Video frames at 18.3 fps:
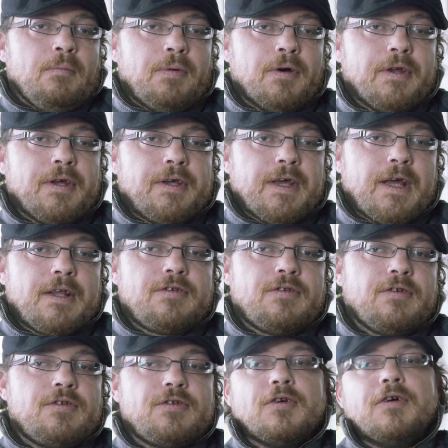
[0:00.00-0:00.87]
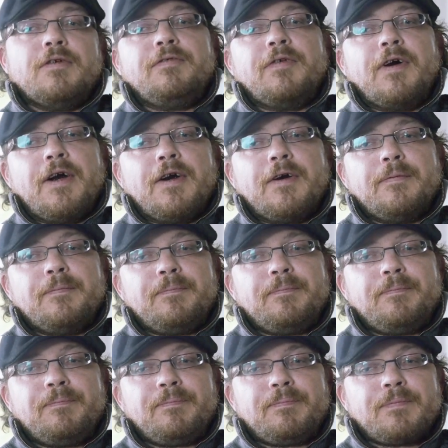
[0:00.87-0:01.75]
But it gets you so far.
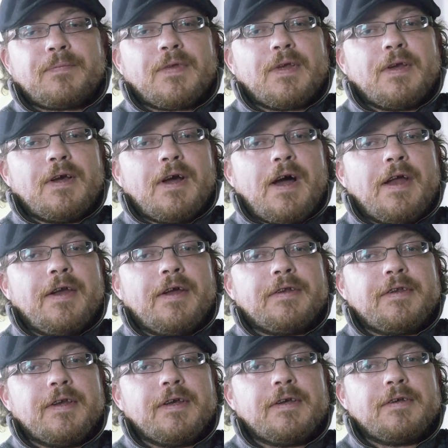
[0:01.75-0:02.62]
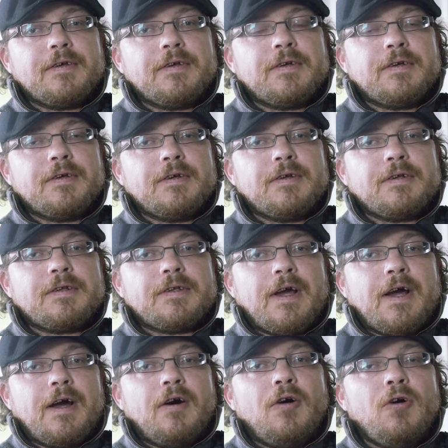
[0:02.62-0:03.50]
And I think
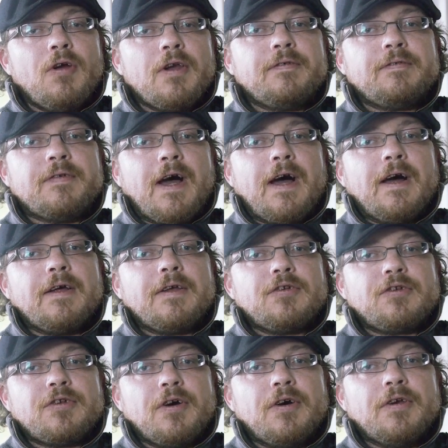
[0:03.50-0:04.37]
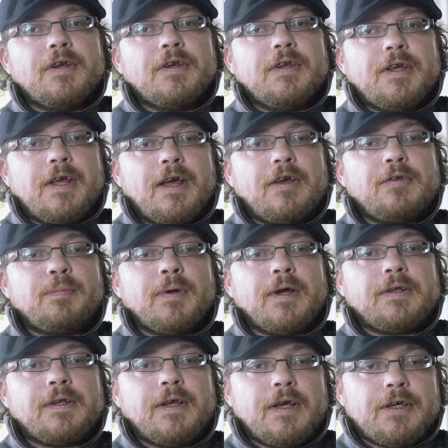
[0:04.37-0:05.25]
that all of that is done in the
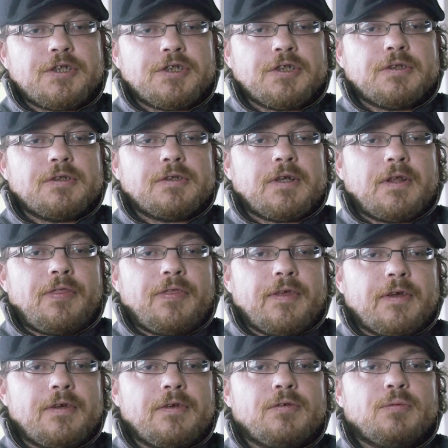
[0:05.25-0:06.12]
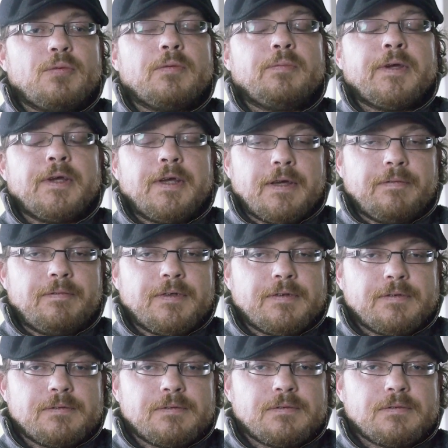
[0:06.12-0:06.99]
expectation that things will be
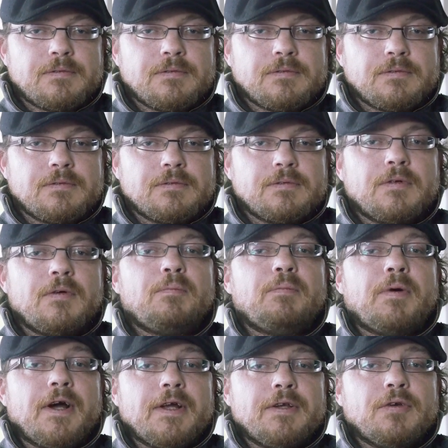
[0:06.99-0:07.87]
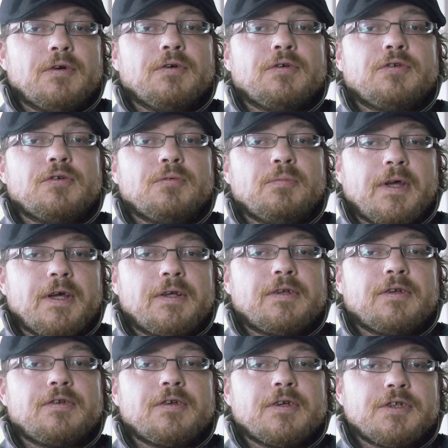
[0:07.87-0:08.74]
given by those who make
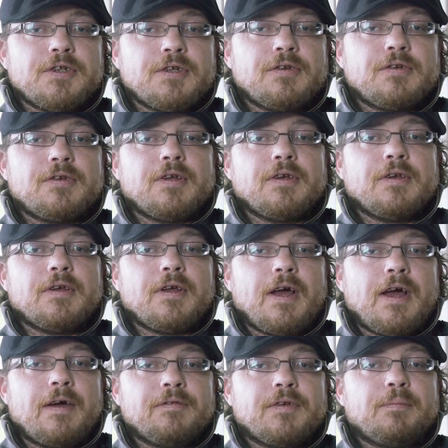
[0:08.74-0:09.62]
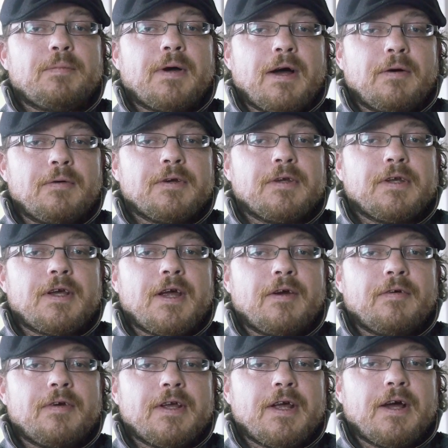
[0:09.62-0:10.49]
decisions and have the power to
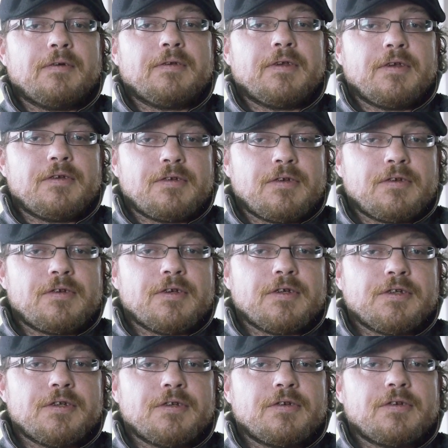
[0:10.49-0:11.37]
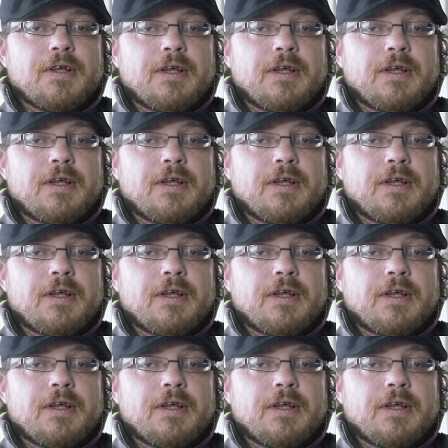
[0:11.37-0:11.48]
carry out these decisions.